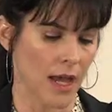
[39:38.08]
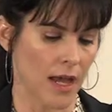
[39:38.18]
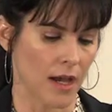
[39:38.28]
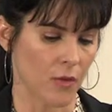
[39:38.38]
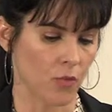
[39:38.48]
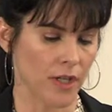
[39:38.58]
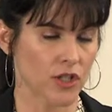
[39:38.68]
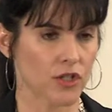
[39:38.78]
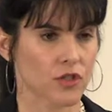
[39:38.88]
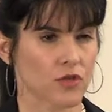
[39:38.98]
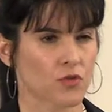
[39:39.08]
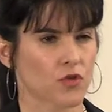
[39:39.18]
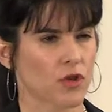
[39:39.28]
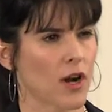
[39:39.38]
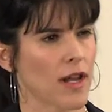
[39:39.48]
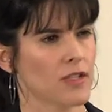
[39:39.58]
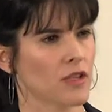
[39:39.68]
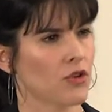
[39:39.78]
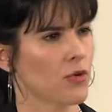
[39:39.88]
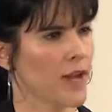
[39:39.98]
And we tried
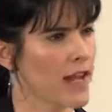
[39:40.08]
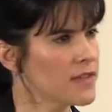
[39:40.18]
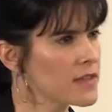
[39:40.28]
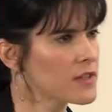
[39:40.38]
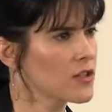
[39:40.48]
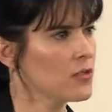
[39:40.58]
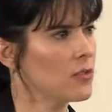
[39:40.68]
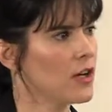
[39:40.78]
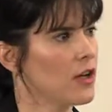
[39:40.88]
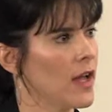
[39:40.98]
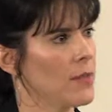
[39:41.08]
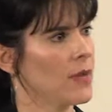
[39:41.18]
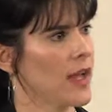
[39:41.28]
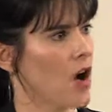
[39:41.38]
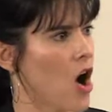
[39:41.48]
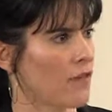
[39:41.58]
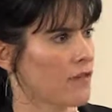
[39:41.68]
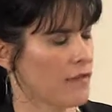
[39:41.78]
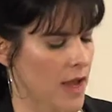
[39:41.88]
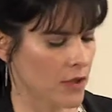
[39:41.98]
to create this goodwill and play off
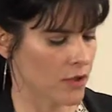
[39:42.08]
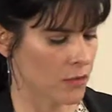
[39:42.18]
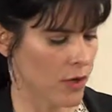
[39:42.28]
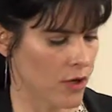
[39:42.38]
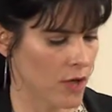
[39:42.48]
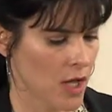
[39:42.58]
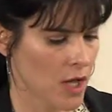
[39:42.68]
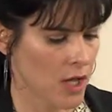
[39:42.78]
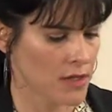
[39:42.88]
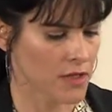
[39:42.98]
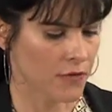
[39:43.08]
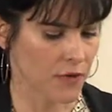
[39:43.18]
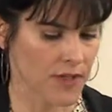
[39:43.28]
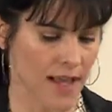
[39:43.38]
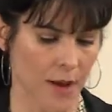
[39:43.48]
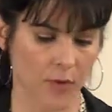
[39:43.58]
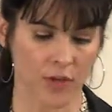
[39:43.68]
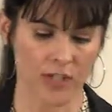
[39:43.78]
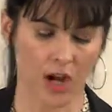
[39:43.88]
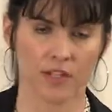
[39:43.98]
of that goodwill. So for example,
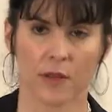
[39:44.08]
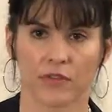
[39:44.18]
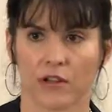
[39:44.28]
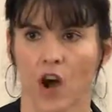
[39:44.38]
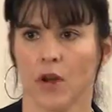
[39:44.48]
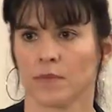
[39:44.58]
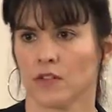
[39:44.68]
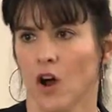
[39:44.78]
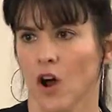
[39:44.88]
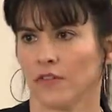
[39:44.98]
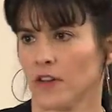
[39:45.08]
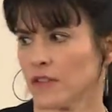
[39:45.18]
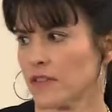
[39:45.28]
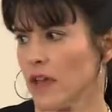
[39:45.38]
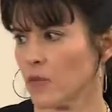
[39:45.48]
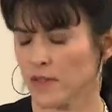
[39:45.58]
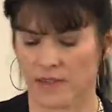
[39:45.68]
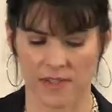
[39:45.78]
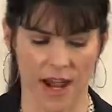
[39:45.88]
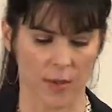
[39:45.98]
he talked about the Compton office that was
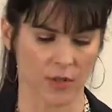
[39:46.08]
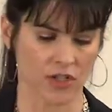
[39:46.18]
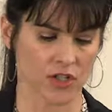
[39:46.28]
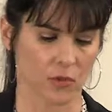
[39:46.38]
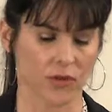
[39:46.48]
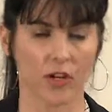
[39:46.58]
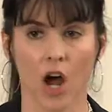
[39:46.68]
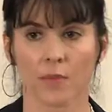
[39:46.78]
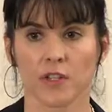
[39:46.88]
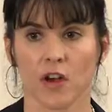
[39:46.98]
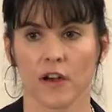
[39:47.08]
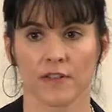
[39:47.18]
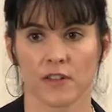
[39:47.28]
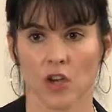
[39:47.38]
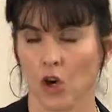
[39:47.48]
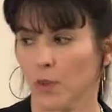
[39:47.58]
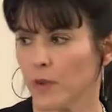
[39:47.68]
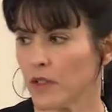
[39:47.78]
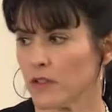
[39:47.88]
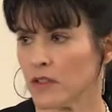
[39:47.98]
established. So when the Compton office
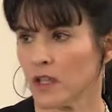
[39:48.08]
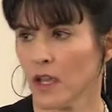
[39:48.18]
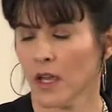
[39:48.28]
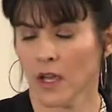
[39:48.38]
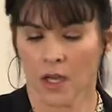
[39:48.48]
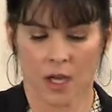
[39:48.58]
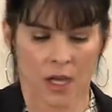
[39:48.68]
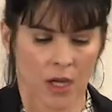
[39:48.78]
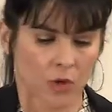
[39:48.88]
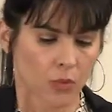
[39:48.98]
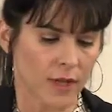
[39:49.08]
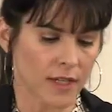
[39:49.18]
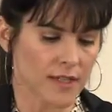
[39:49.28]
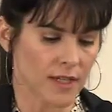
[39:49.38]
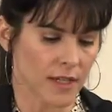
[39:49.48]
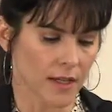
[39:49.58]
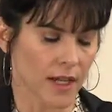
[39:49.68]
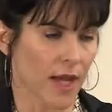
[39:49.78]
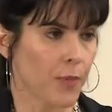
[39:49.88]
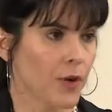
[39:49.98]
opened, we did
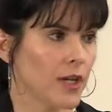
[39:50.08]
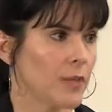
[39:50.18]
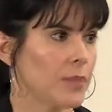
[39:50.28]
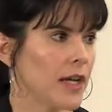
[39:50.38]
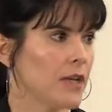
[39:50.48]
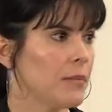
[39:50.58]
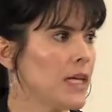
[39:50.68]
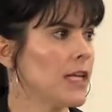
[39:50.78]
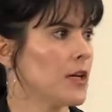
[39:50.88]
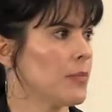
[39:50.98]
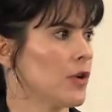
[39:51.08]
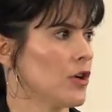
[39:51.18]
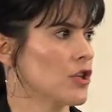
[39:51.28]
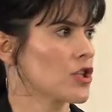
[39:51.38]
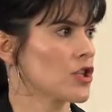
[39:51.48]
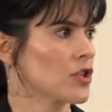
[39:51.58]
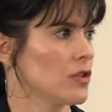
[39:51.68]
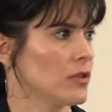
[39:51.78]
a pretty big media push